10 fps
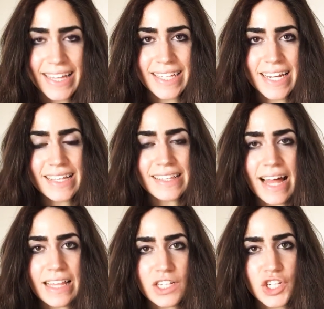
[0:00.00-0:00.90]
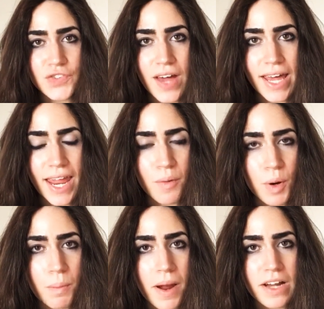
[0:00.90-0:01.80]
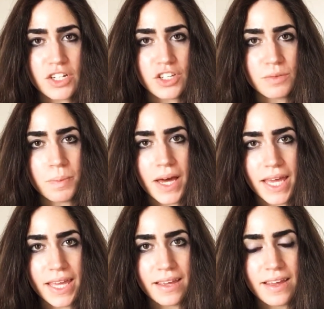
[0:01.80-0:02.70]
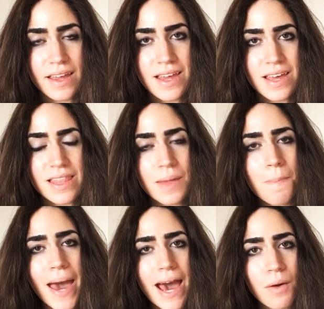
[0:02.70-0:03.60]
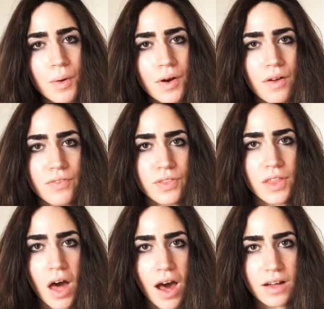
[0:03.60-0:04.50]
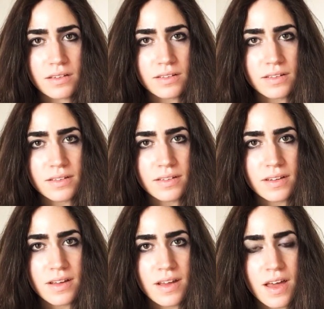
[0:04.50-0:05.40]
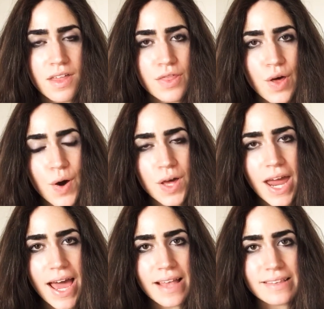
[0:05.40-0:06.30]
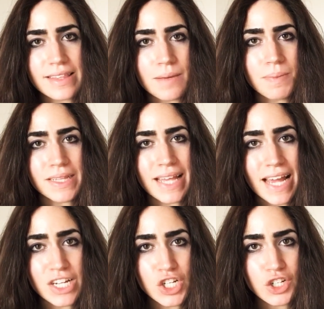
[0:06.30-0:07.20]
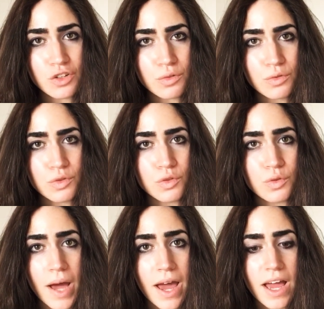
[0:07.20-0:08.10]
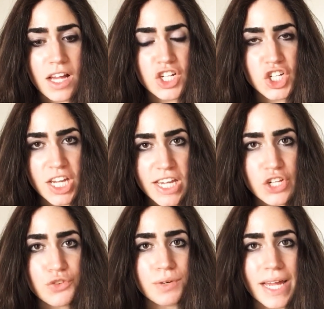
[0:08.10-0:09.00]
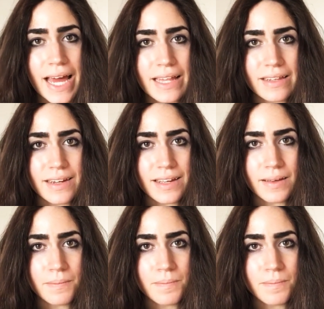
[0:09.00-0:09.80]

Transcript: Hi, today Daled Shvat and we're in Bo The power of thought. Thought has the potential to change reality.